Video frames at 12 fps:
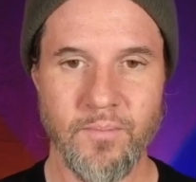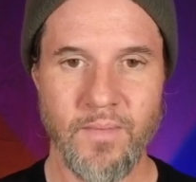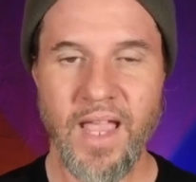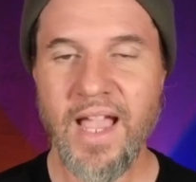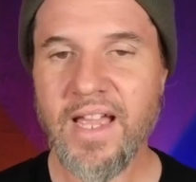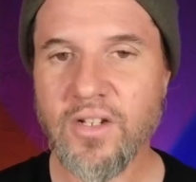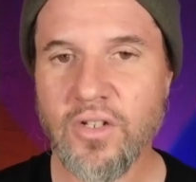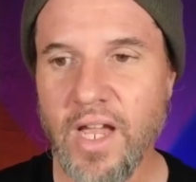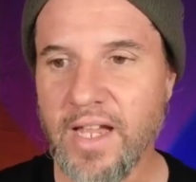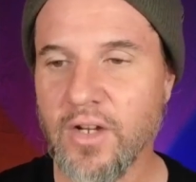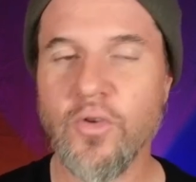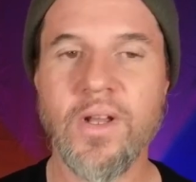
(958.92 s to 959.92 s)
and,
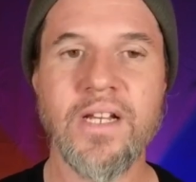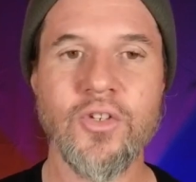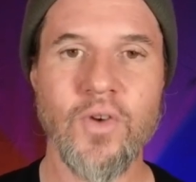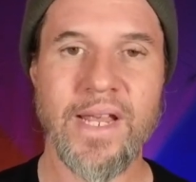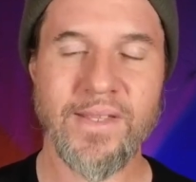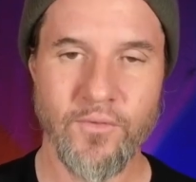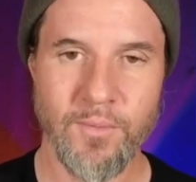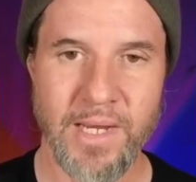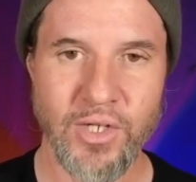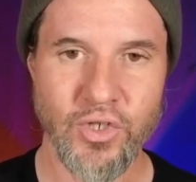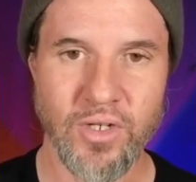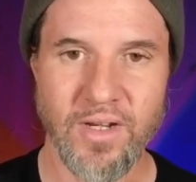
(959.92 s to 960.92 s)
and creating
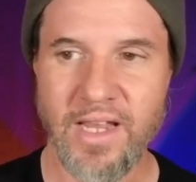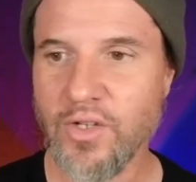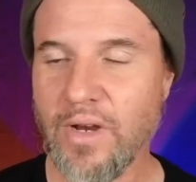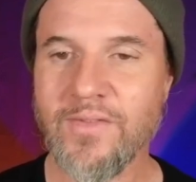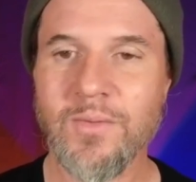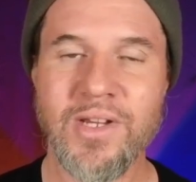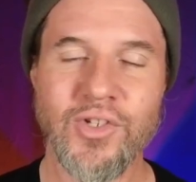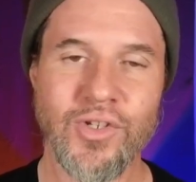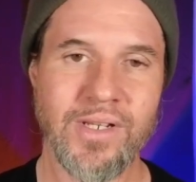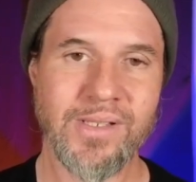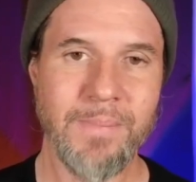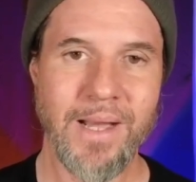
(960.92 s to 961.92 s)
transformation. And transformation is about